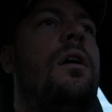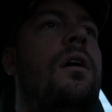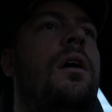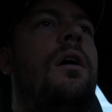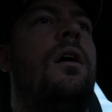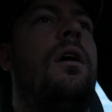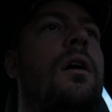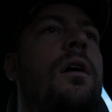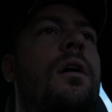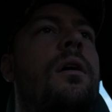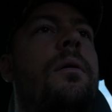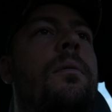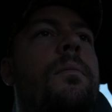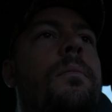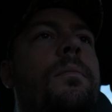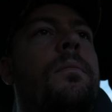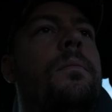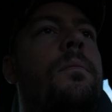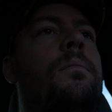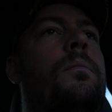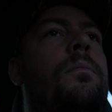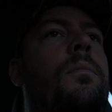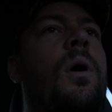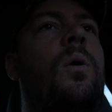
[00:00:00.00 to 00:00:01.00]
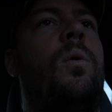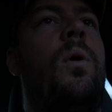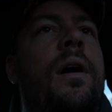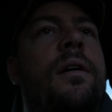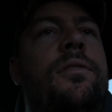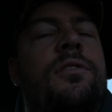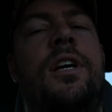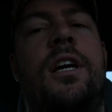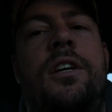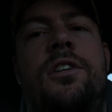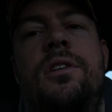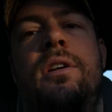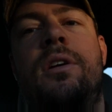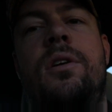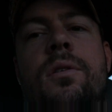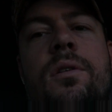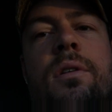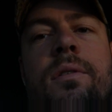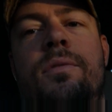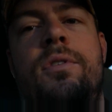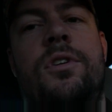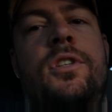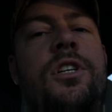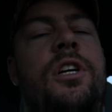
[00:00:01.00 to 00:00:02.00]
my wife's actually going
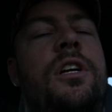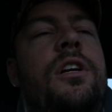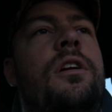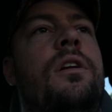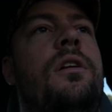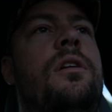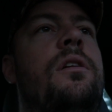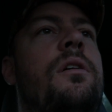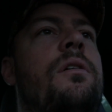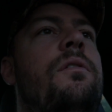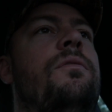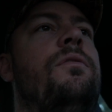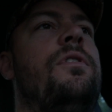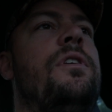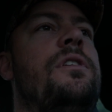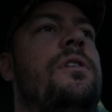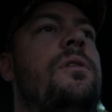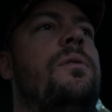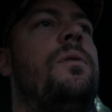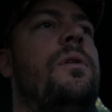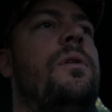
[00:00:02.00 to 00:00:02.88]
to Virginia to visit